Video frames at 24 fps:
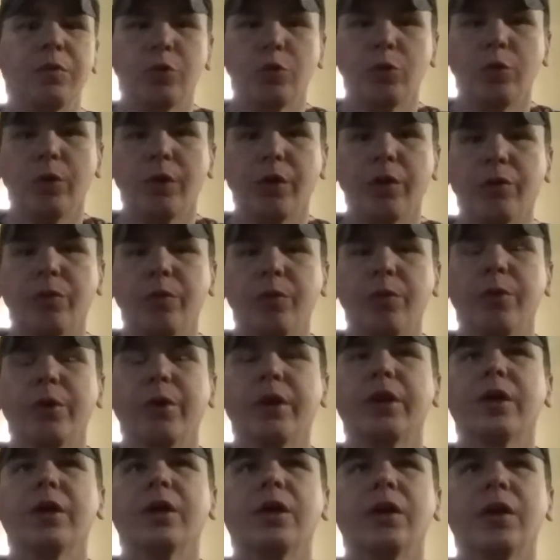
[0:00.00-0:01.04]
Tula through
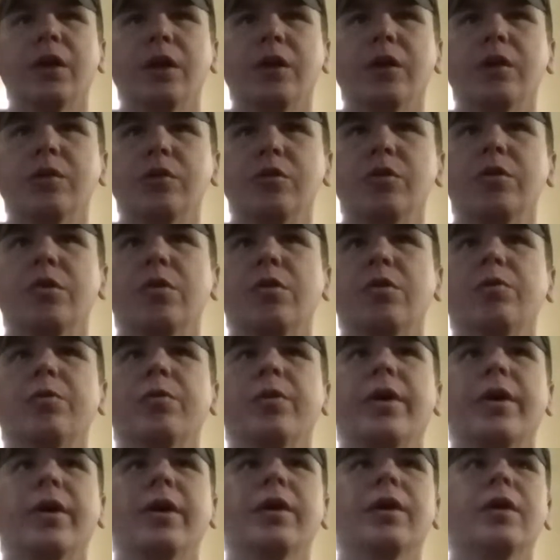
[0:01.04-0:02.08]
it,
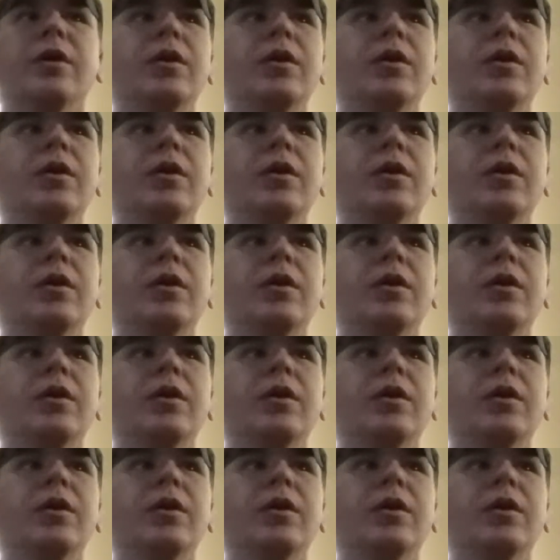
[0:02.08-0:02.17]
223.